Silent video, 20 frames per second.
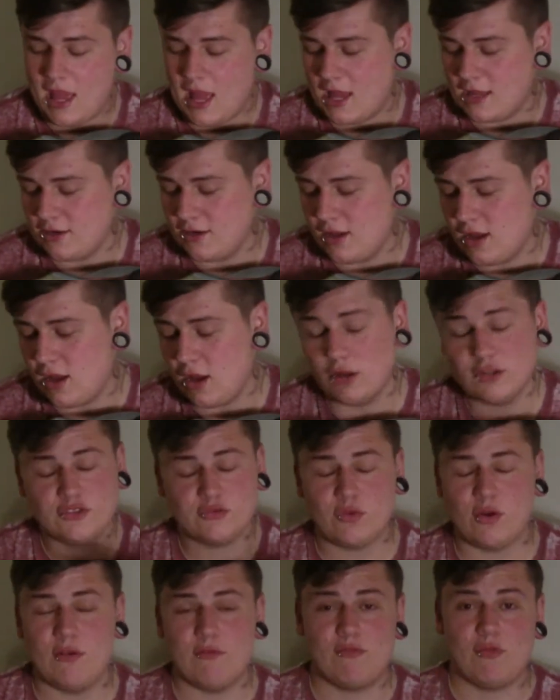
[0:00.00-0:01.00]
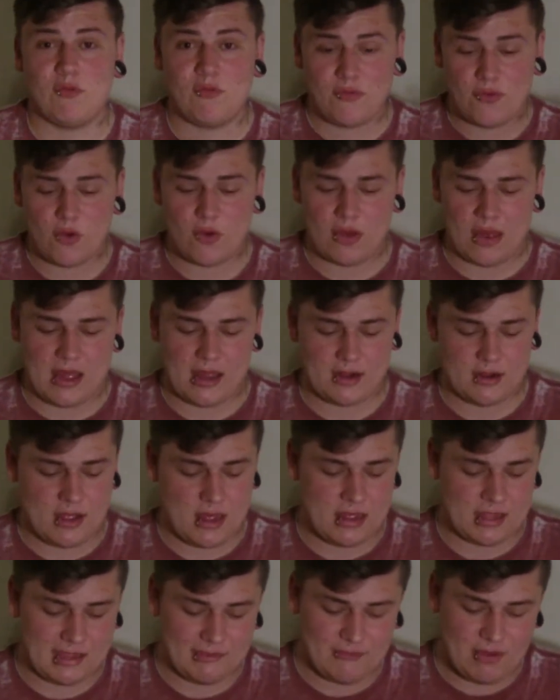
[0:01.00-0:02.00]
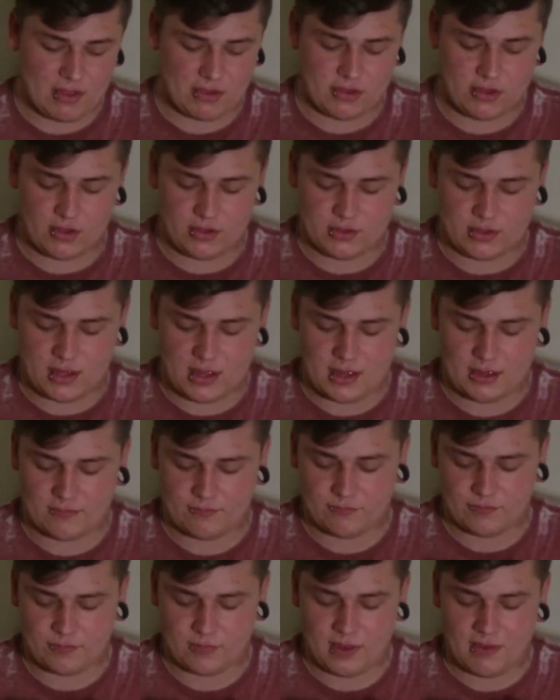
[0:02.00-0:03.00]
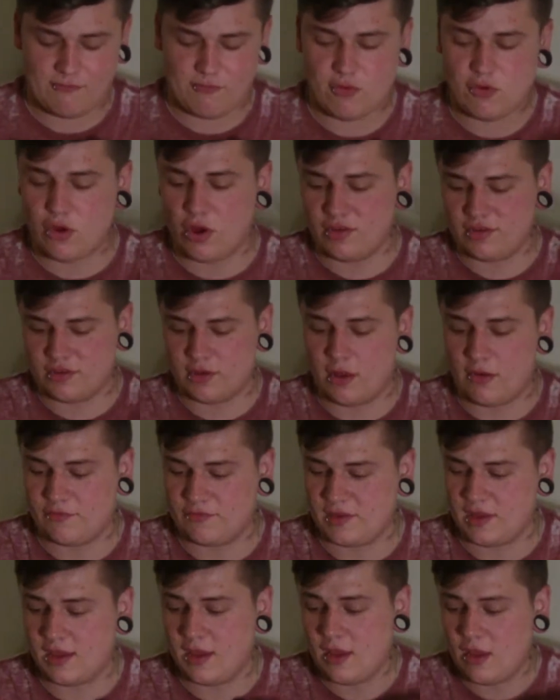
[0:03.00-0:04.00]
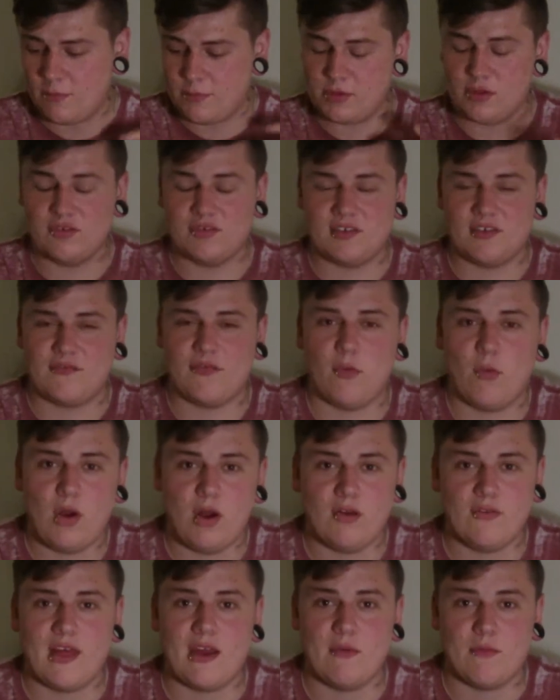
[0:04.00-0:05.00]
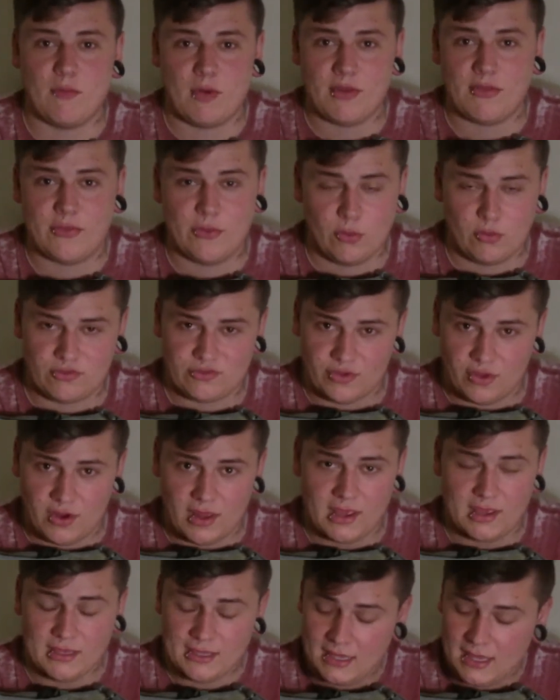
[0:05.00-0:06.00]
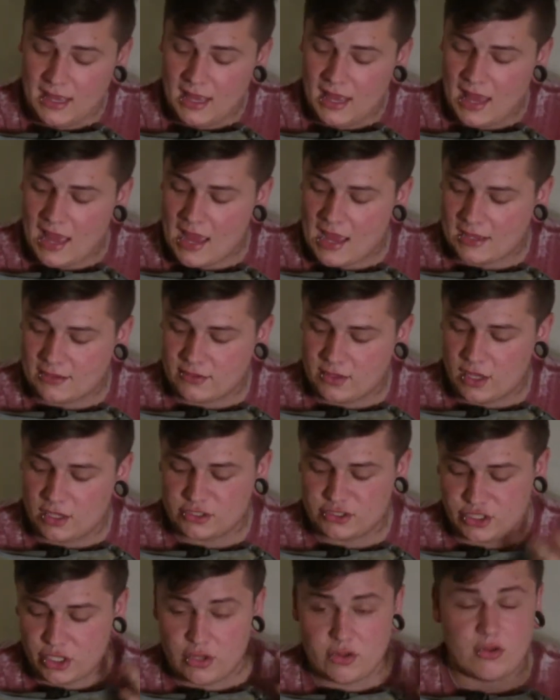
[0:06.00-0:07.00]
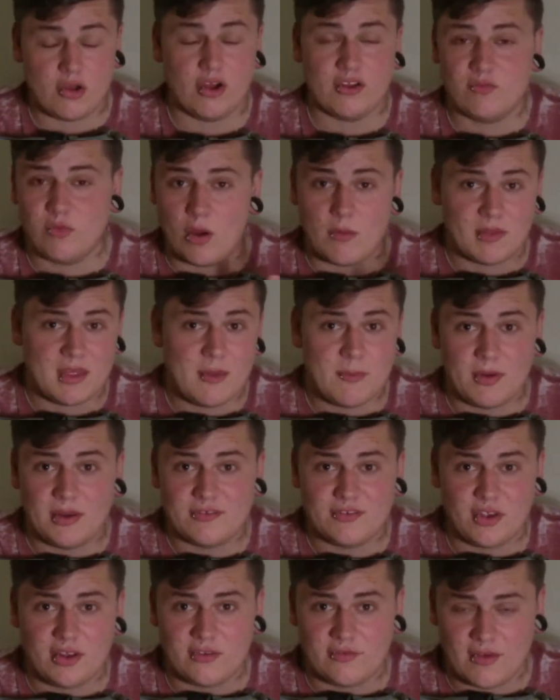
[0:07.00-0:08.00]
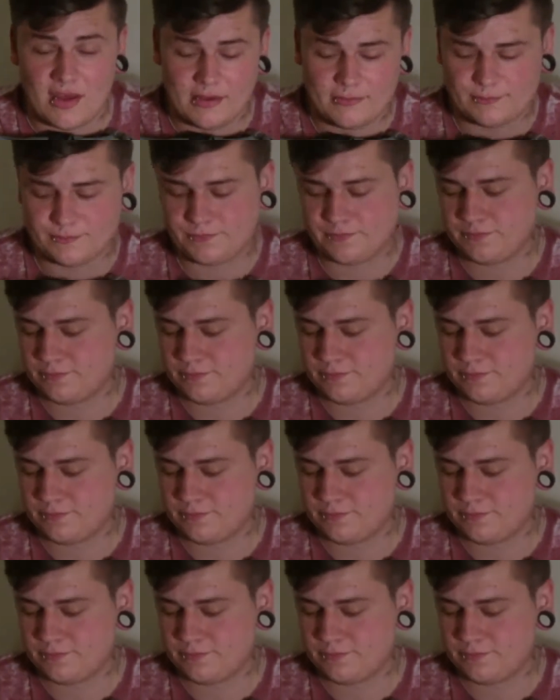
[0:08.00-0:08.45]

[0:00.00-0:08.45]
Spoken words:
And I just want to review it and give it a good, give you guys, obviously, been using it for a while now, my thoughts on it. And show you guys what I'm keeping inside of it.